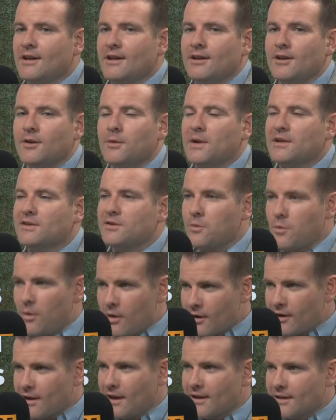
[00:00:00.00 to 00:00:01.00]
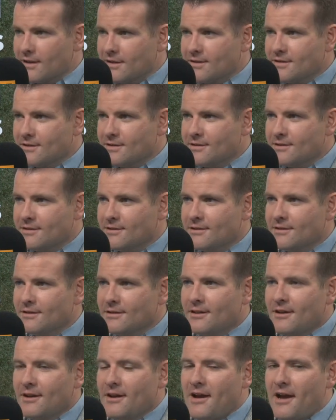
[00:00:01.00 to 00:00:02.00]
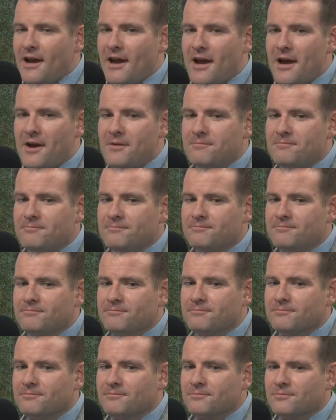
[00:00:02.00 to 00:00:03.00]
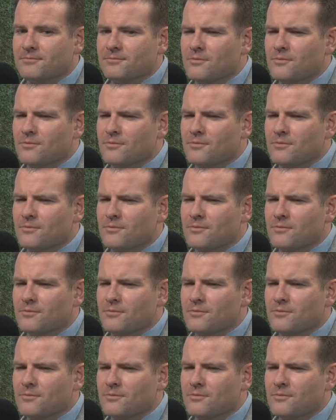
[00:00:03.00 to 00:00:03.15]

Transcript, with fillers: you went to work at it. Um,